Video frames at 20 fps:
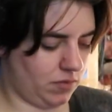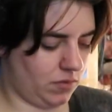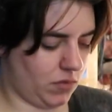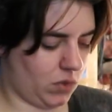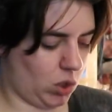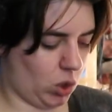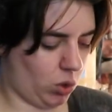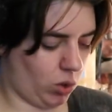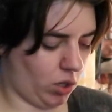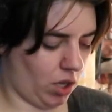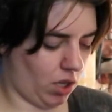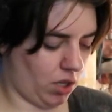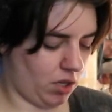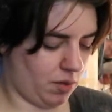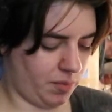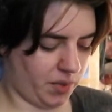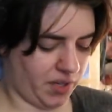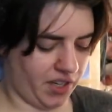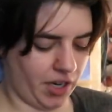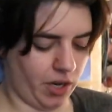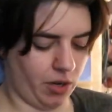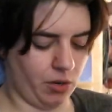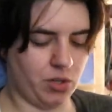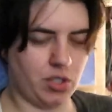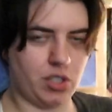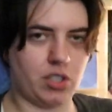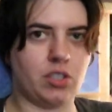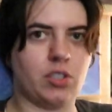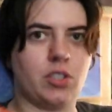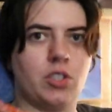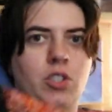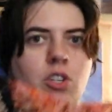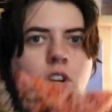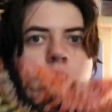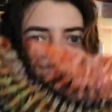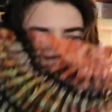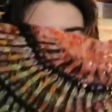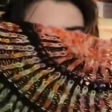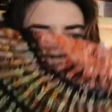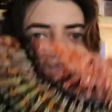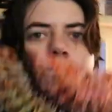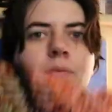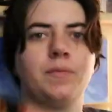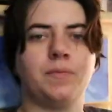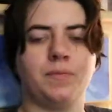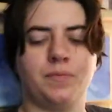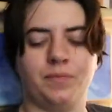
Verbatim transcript: two color brioche shawl.